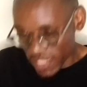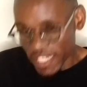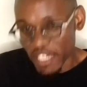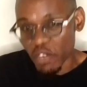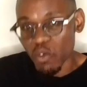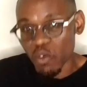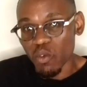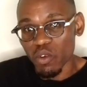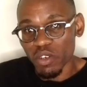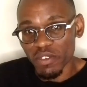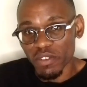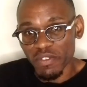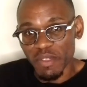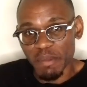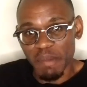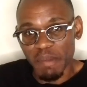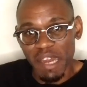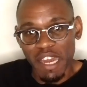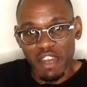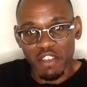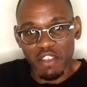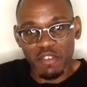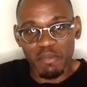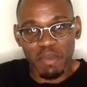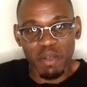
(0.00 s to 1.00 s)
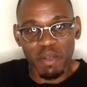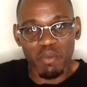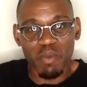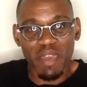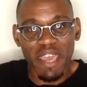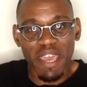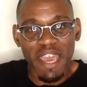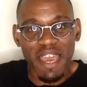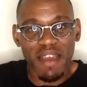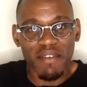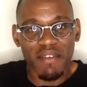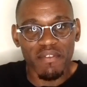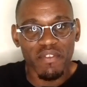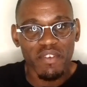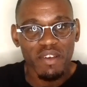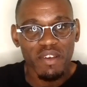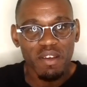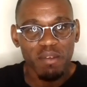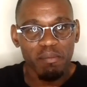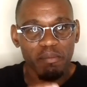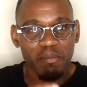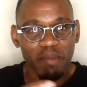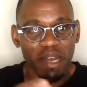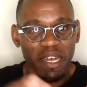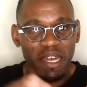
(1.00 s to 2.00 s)
to take all of them out, but we have
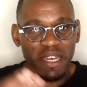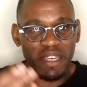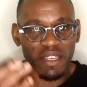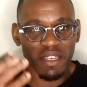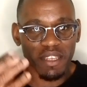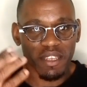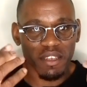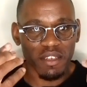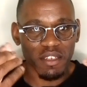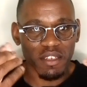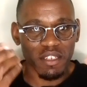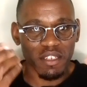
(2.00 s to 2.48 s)
my